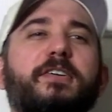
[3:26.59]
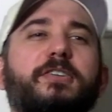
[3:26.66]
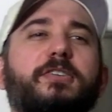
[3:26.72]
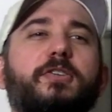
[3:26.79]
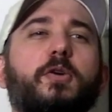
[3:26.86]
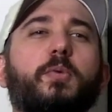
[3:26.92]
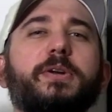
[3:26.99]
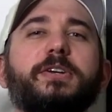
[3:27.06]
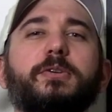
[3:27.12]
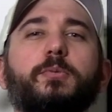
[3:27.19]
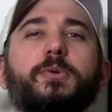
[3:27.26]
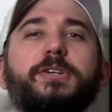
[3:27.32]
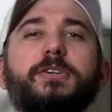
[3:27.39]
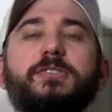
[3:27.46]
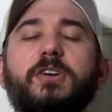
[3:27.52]
when
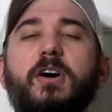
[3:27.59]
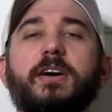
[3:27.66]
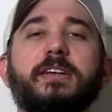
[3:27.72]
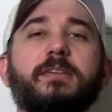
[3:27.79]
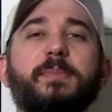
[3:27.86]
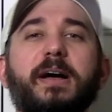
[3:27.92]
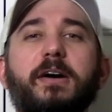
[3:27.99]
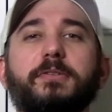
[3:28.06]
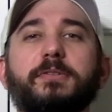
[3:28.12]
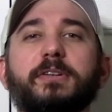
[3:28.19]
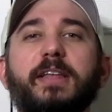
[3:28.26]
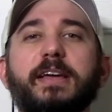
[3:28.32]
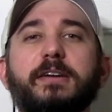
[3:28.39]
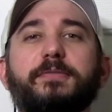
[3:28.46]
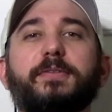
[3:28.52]
you're talking about
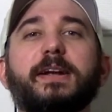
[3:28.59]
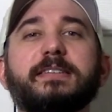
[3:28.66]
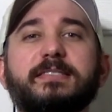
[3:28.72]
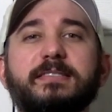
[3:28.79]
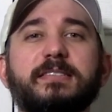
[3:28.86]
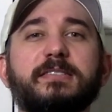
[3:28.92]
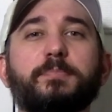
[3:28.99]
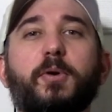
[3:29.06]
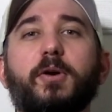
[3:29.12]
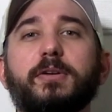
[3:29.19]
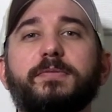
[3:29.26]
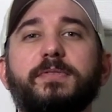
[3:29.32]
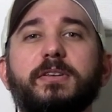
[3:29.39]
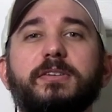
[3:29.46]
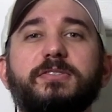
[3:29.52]
like Frances's part
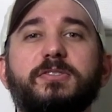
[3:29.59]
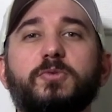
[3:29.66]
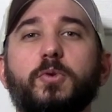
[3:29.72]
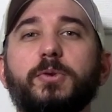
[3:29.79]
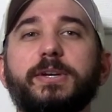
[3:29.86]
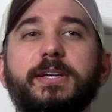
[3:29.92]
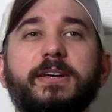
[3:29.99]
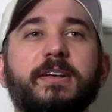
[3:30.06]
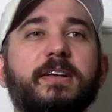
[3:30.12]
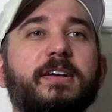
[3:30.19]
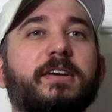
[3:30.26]
of the story,